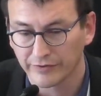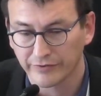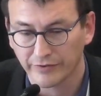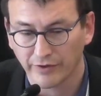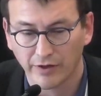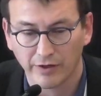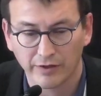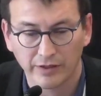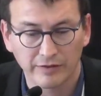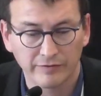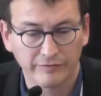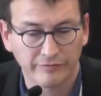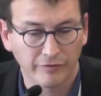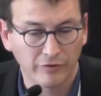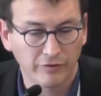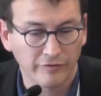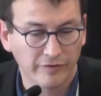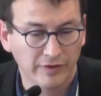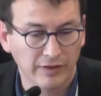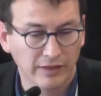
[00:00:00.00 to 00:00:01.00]
are
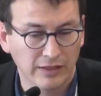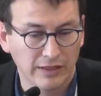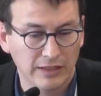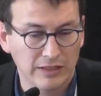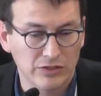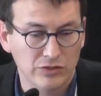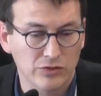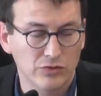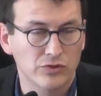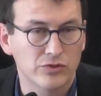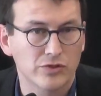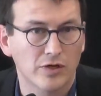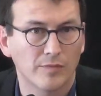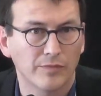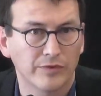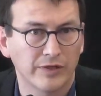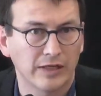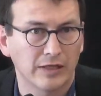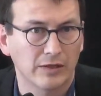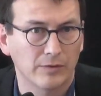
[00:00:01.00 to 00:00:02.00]
evolving into
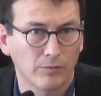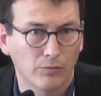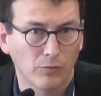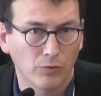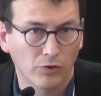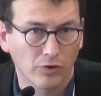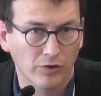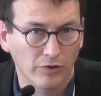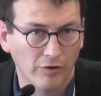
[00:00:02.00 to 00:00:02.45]
something more